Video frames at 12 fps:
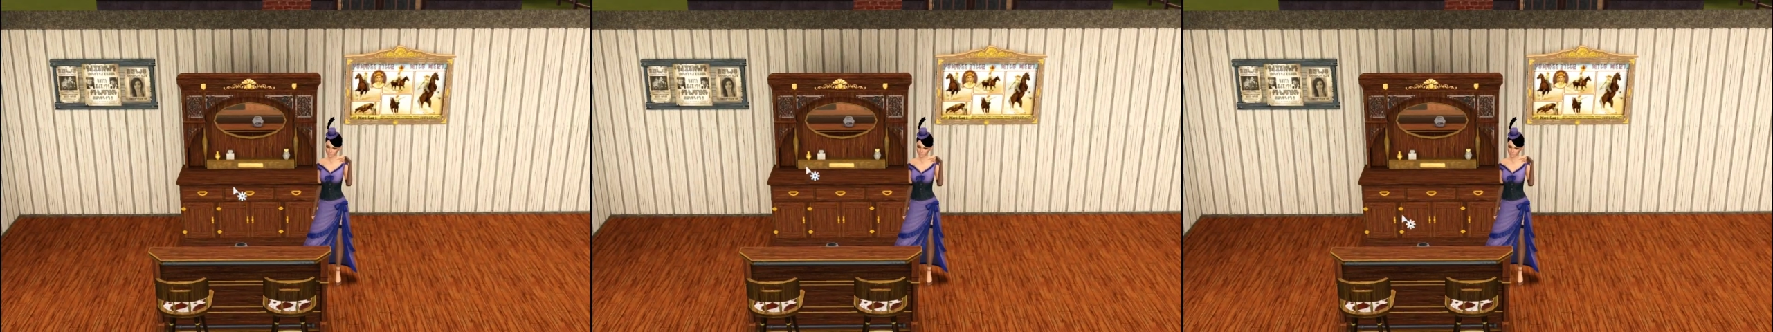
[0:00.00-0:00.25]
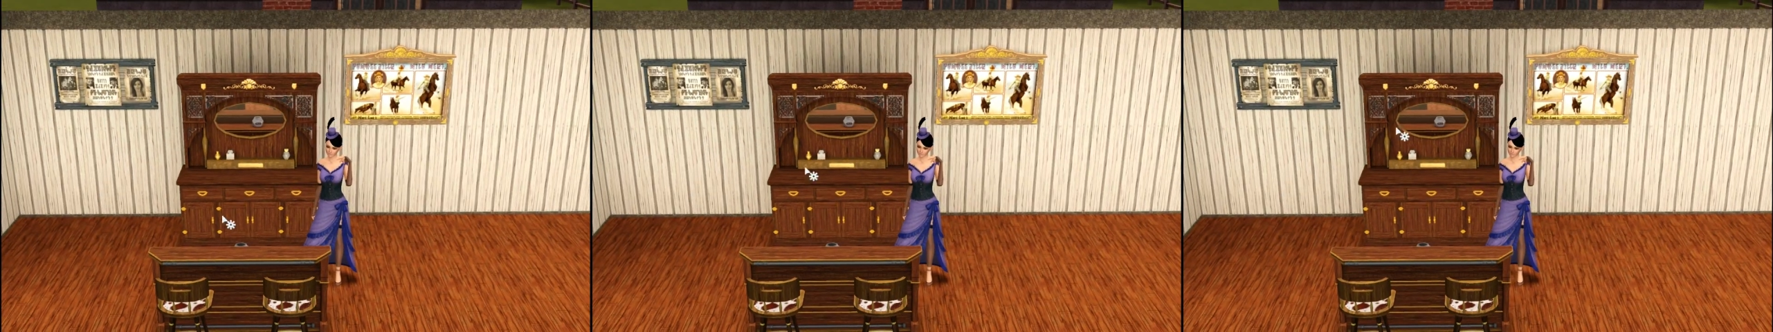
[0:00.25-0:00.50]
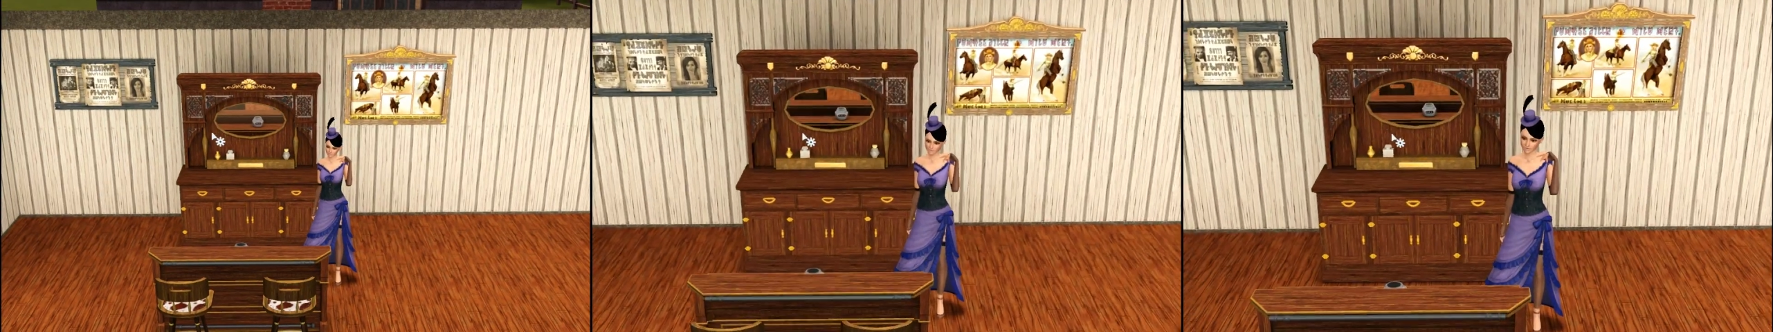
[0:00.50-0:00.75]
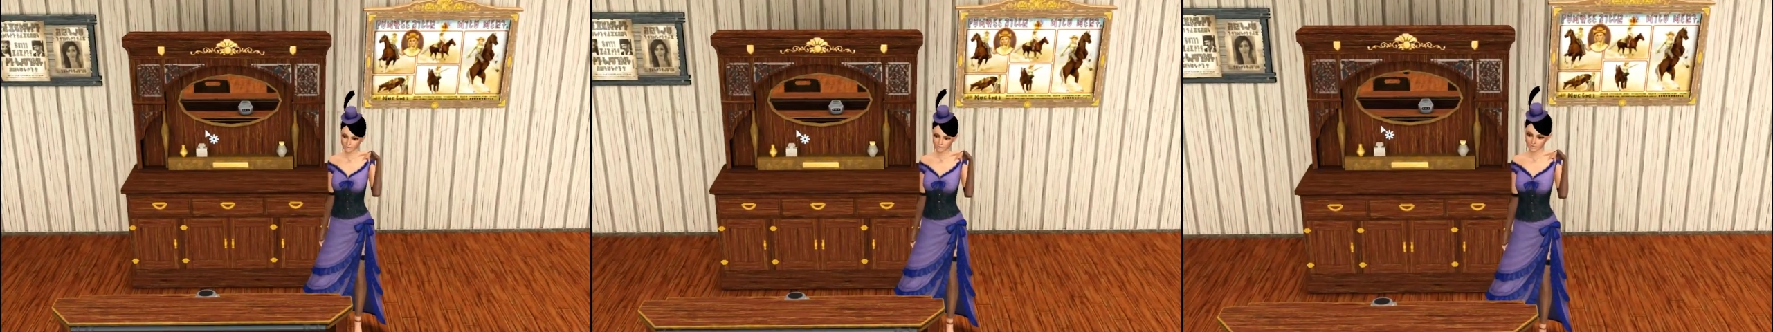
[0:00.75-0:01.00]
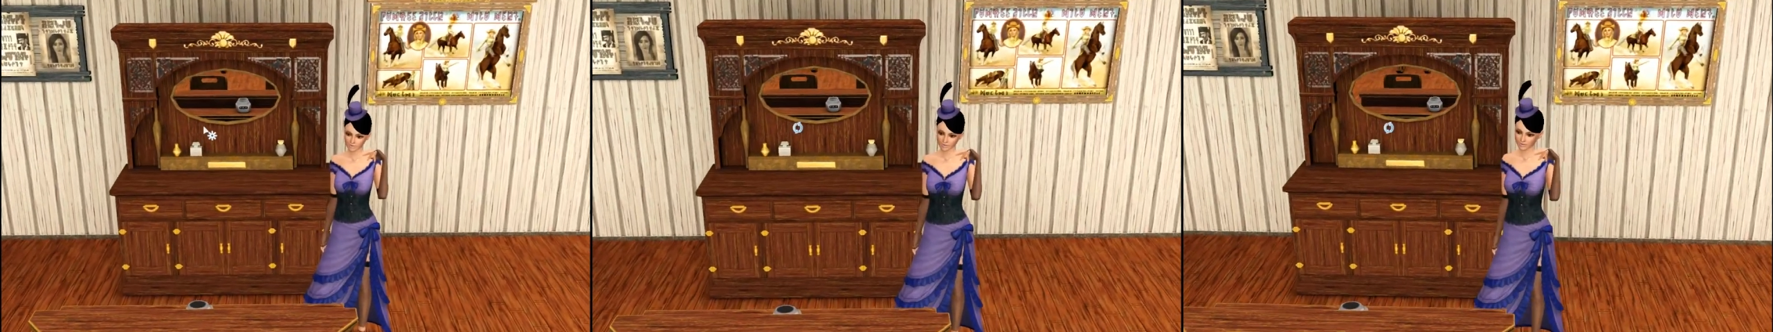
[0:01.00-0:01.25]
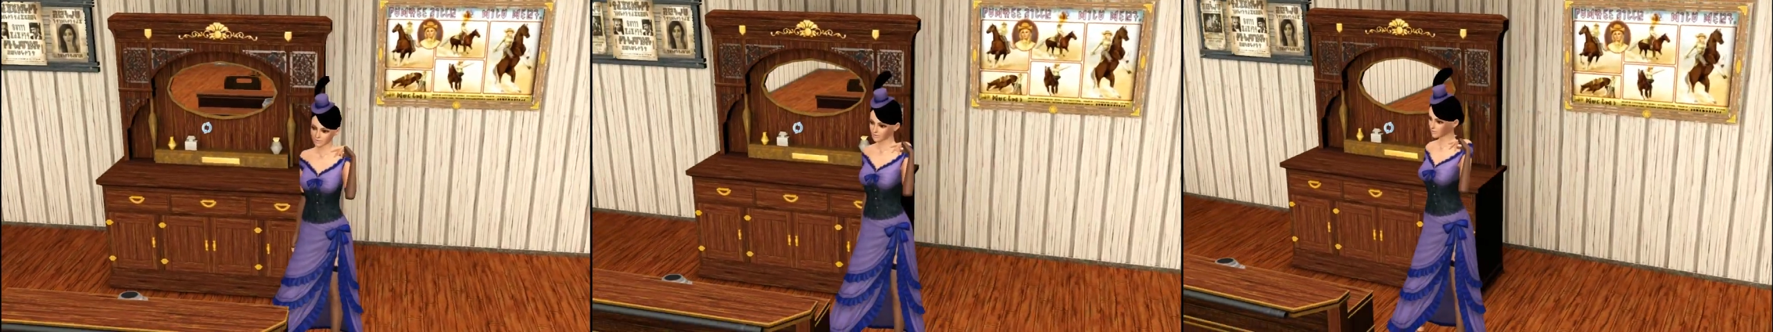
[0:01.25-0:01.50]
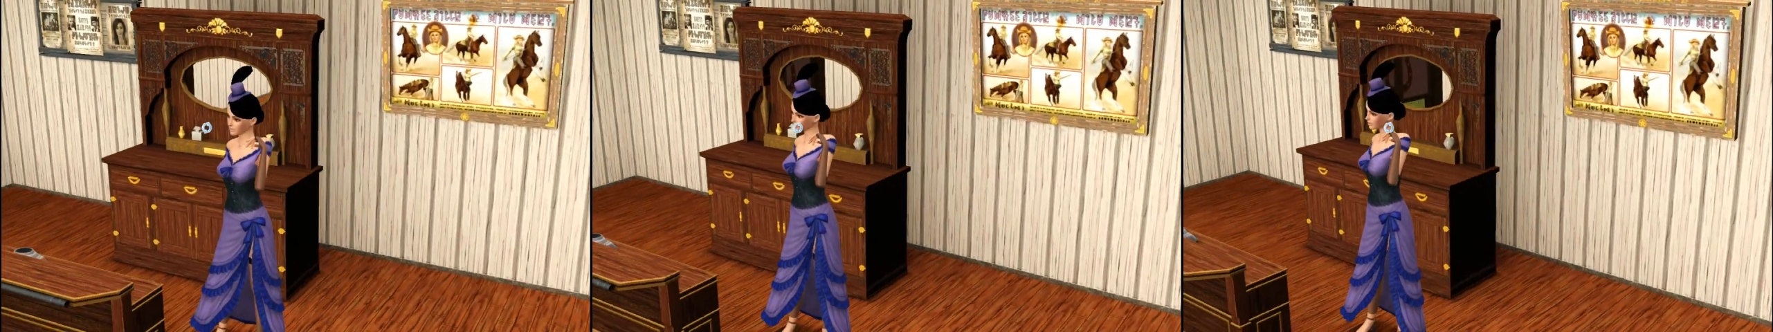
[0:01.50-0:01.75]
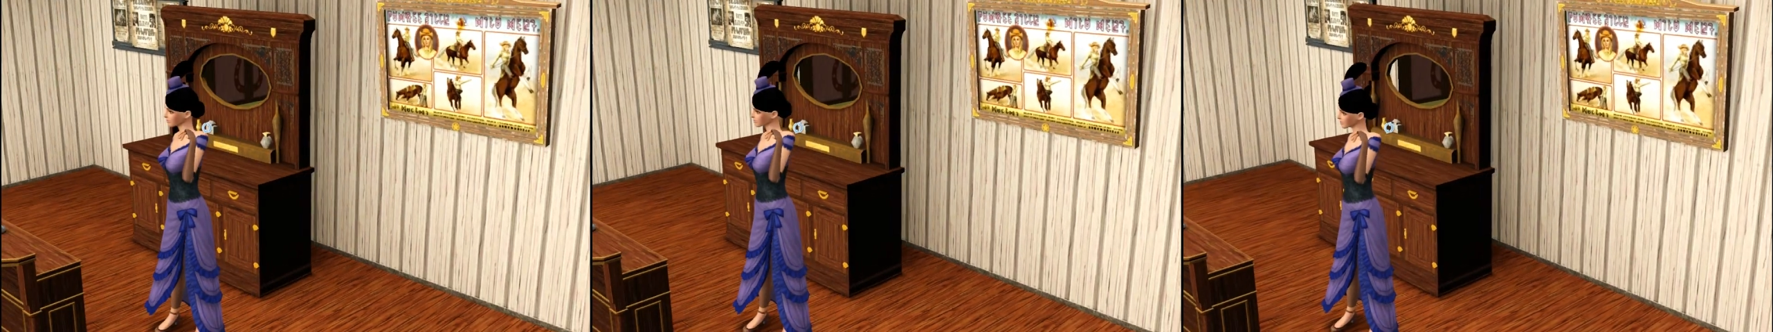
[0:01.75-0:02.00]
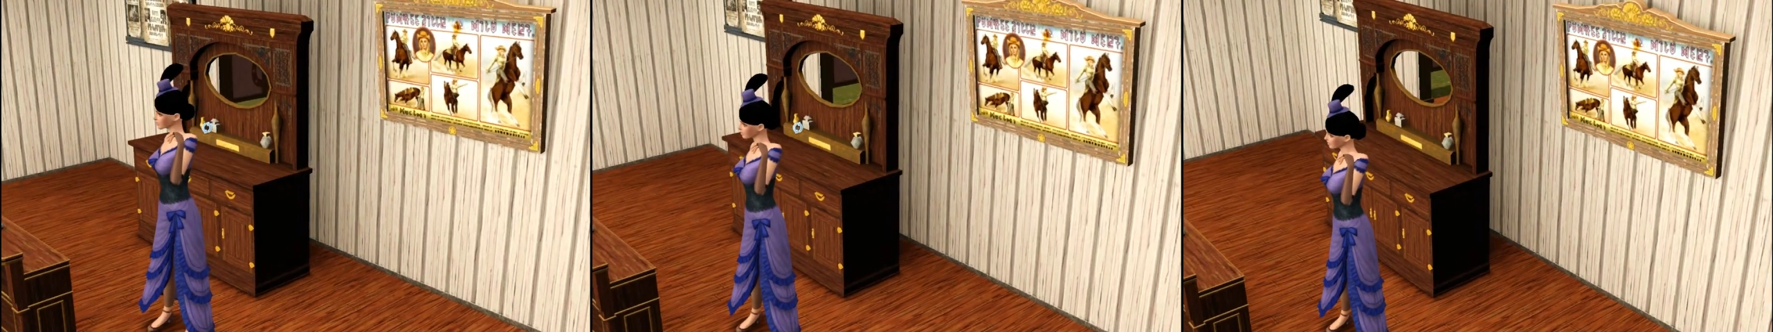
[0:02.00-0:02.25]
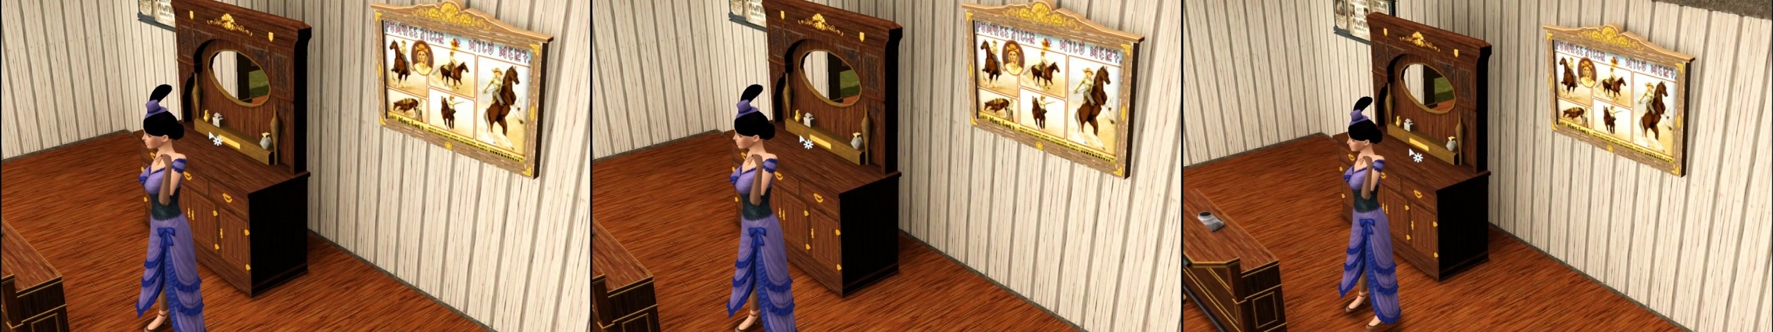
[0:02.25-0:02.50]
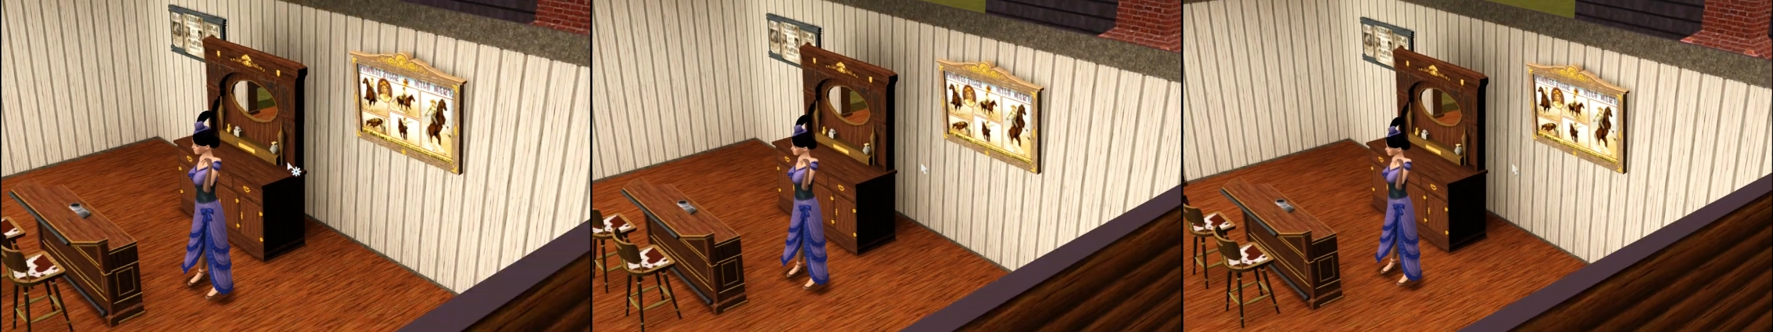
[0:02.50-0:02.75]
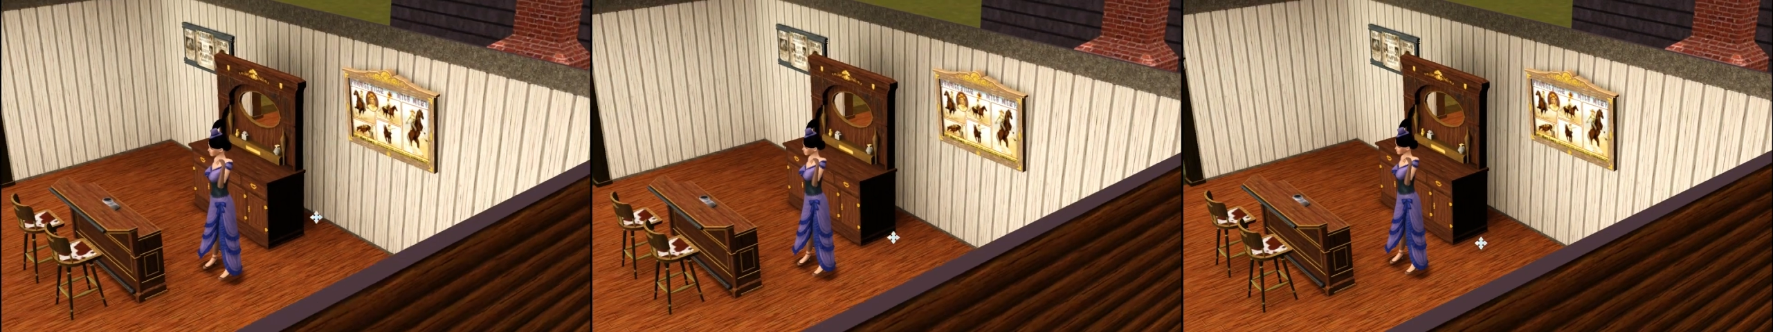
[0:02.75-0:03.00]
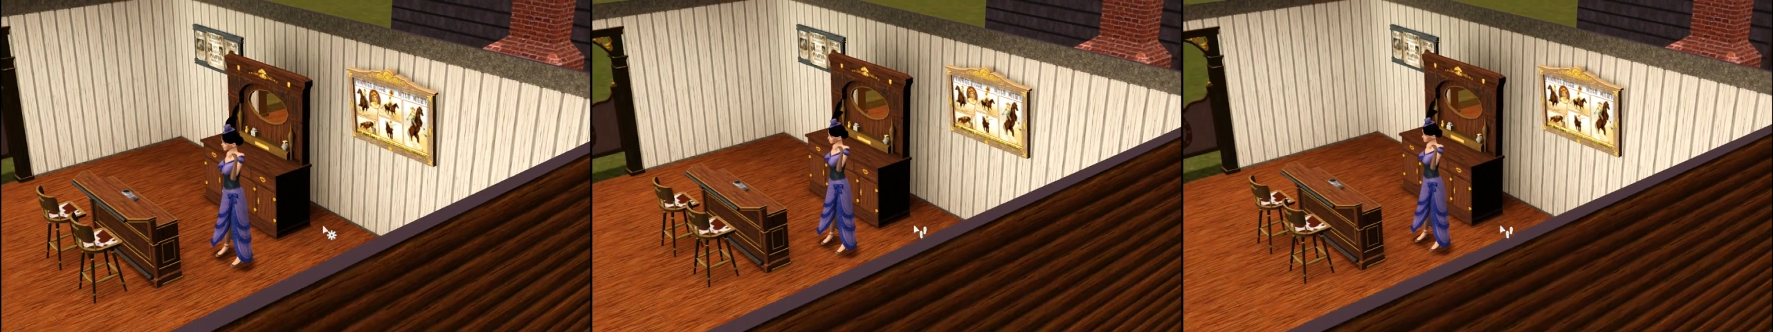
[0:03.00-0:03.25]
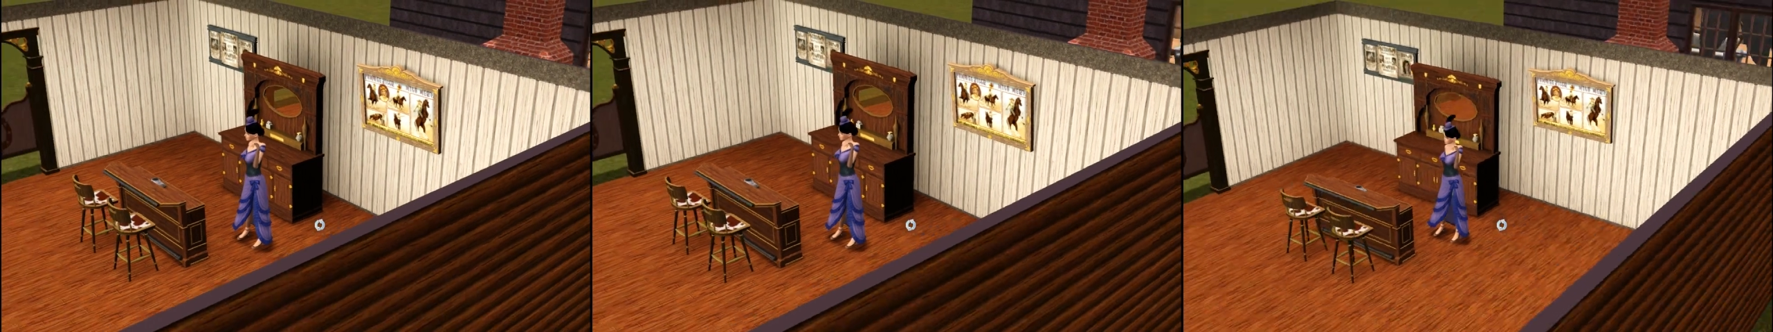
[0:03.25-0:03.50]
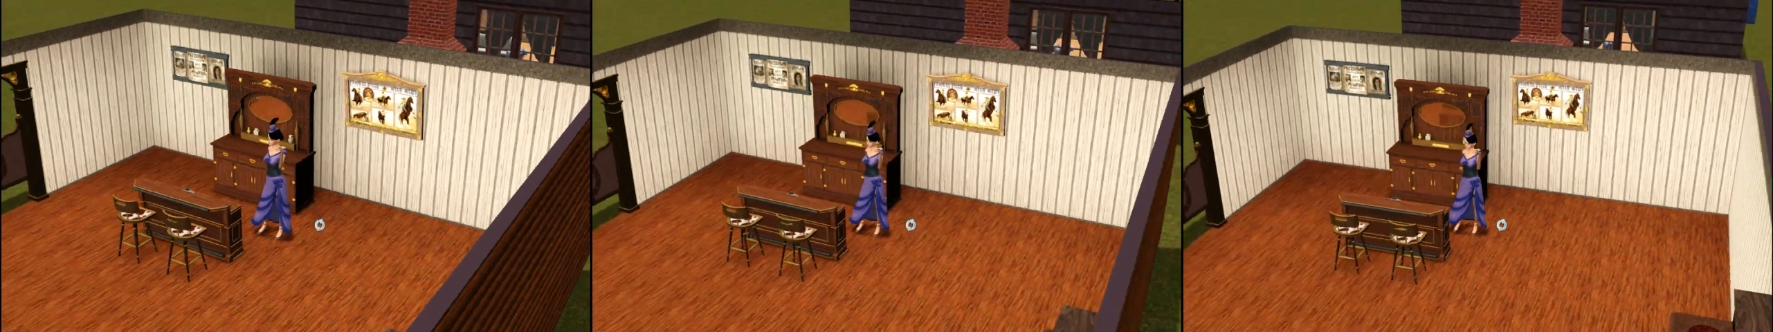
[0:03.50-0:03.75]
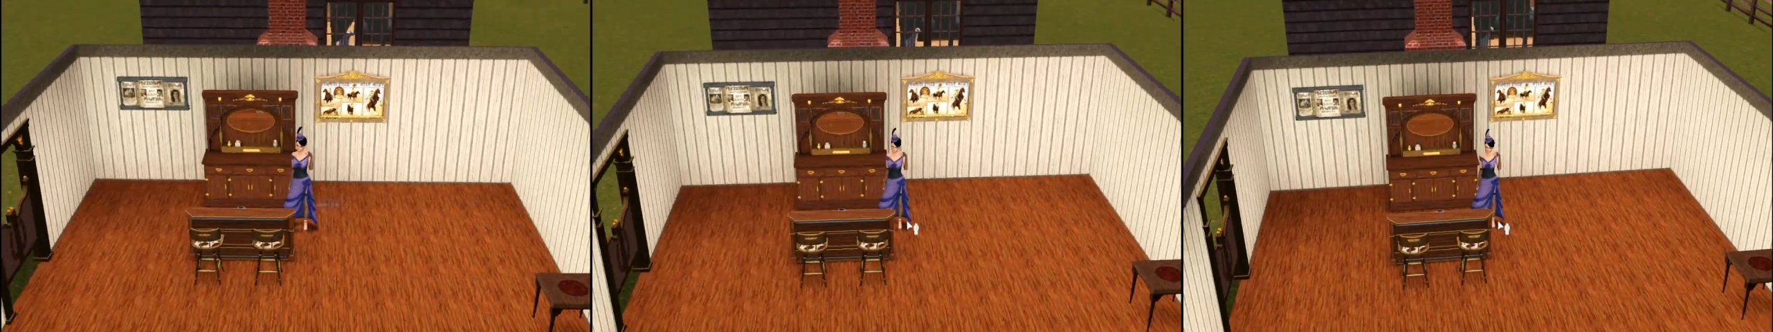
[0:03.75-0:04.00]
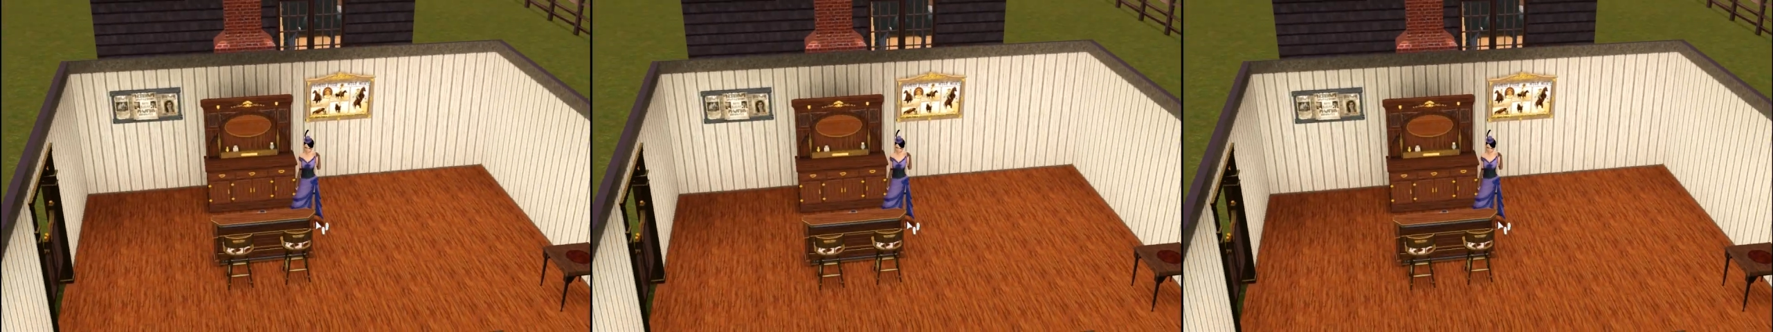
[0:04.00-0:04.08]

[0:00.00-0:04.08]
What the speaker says: No face is visible, so there are no lips to read.